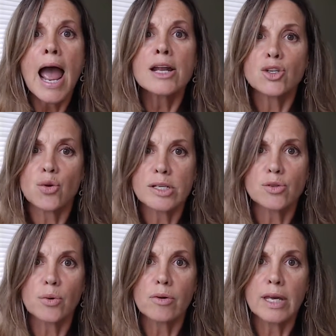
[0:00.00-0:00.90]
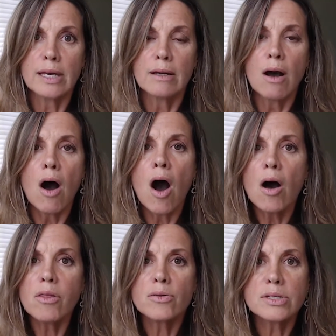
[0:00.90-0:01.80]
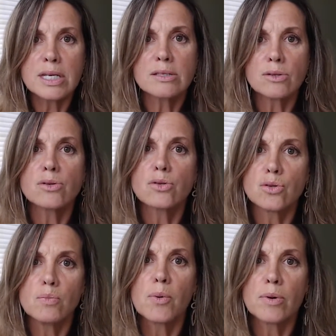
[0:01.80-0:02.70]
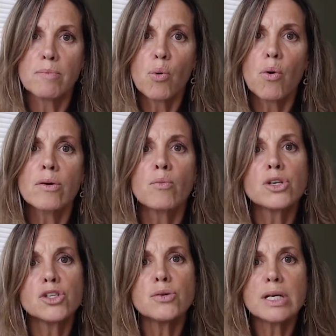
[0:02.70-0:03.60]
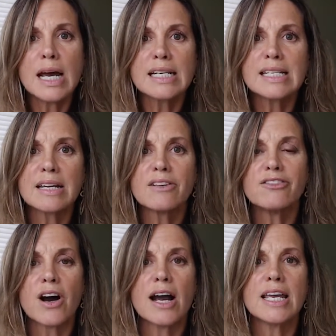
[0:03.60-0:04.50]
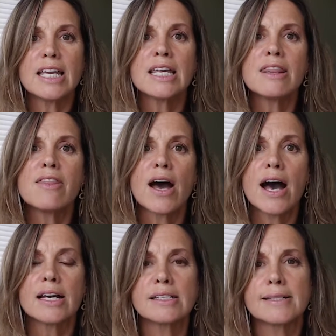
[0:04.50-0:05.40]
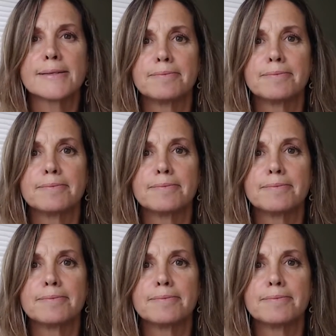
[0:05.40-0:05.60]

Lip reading: and trustworthy. All those things are super important, which you can identify in that